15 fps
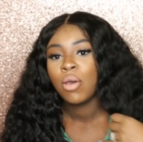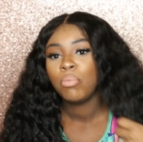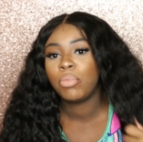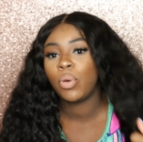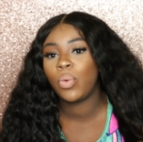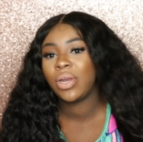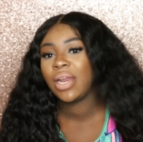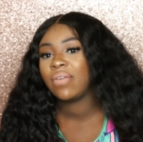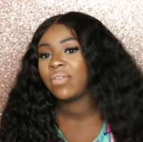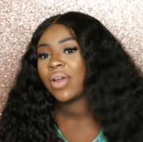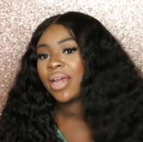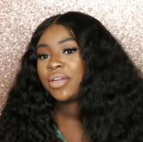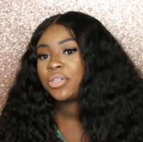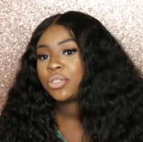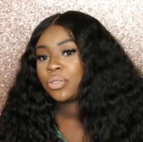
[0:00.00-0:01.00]
But whenever
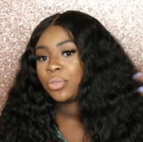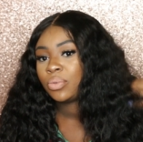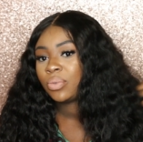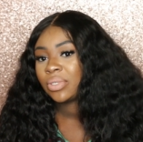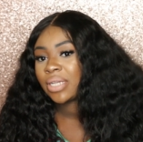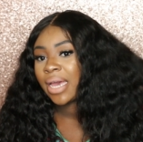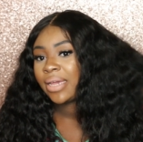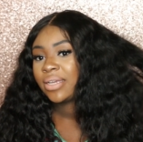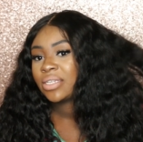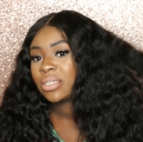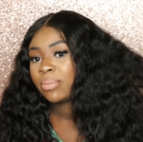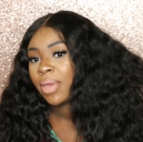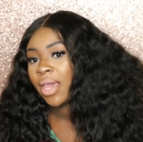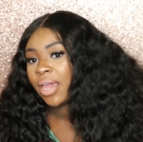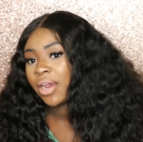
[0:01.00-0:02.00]
I do like
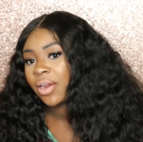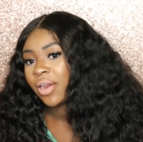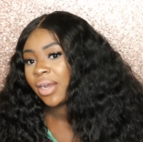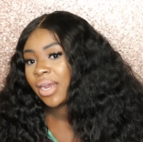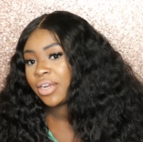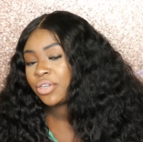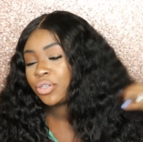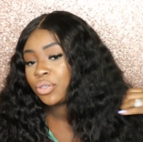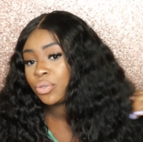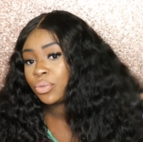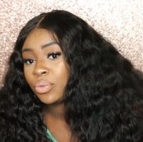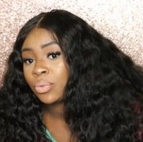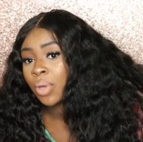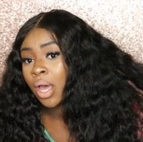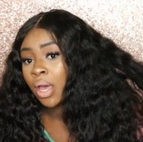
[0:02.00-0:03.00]
some hair and I
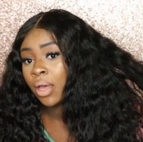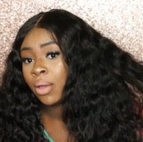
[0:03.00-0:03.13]
do